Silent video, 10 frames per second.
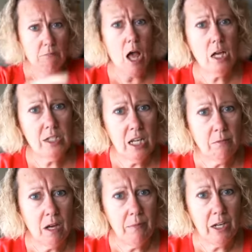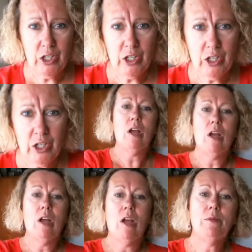I'll take my picture. And
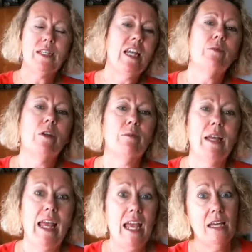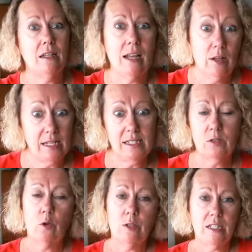he grabs the camera out of my hand. Now, Les,
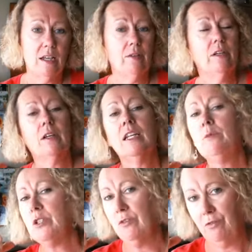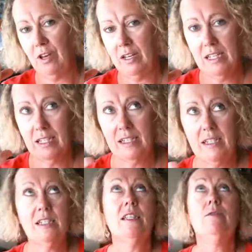of course, is having a conniption fit. He's like
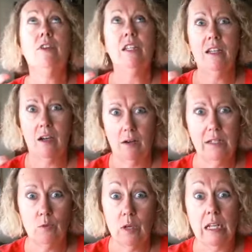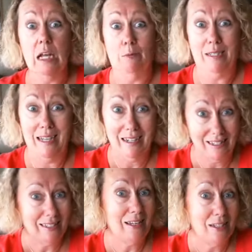16 feet in the air. He's really upset because
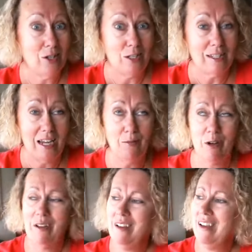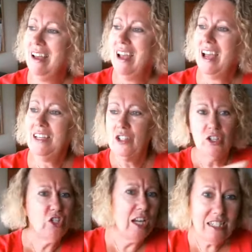this guy's got his camera. And he
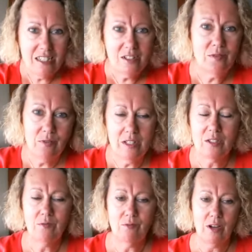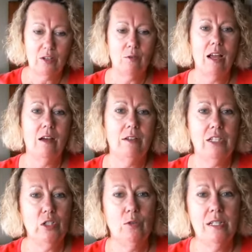starts chasing his friend around, and
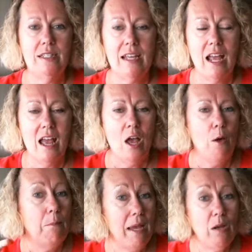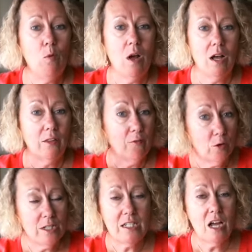he's doing his thing. Meanwhile, the
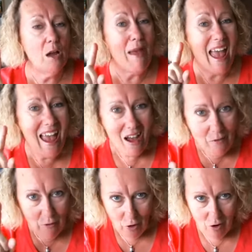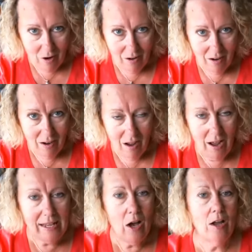first time ever
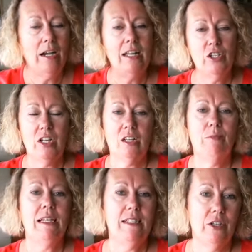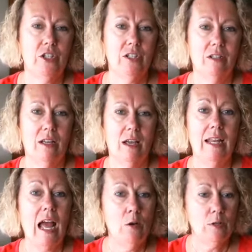I got an angelic message,
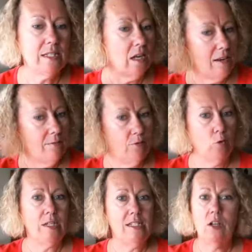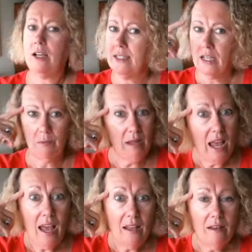an outside voice, not inside my
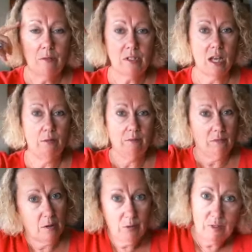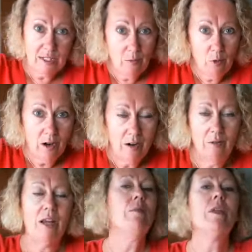head. It was coming from somewhere,
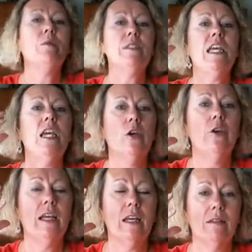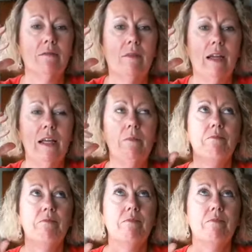right? But I was hearing it, right?